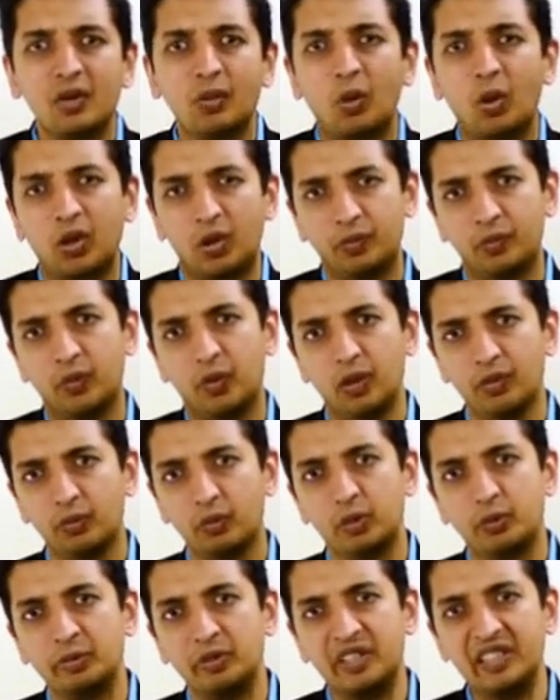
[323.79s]
waterfall
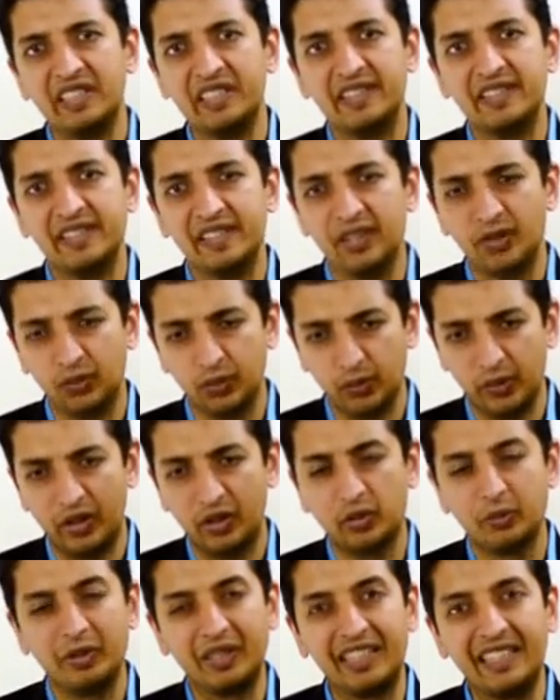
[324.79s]
would be the easiest way
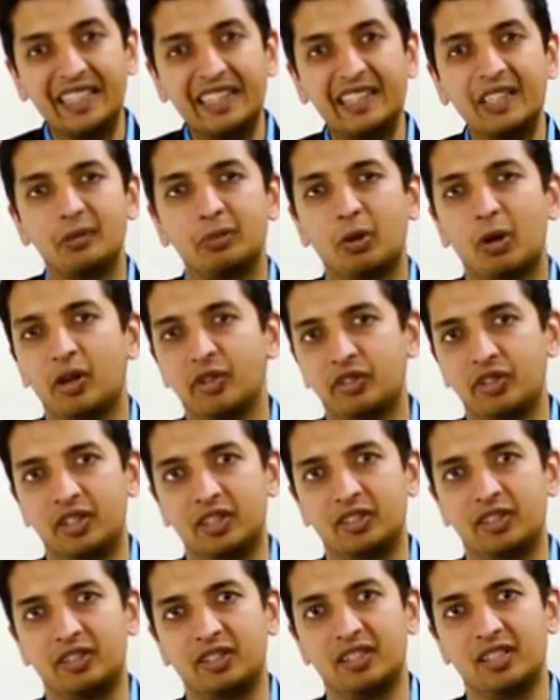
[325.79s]
to begin the
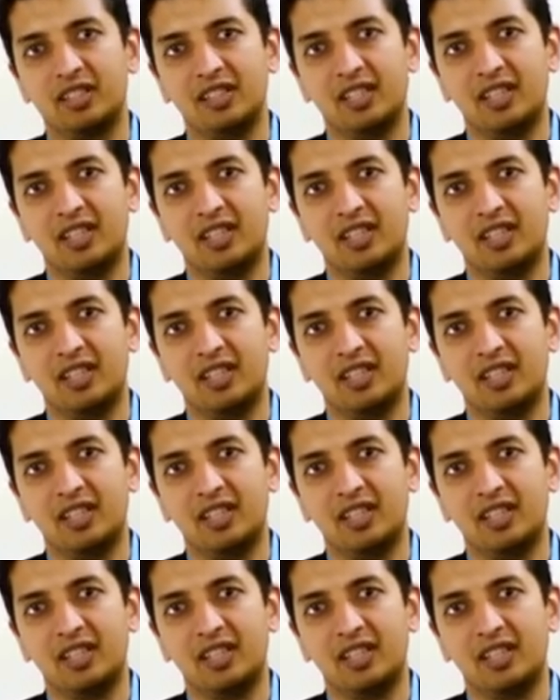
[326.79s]
process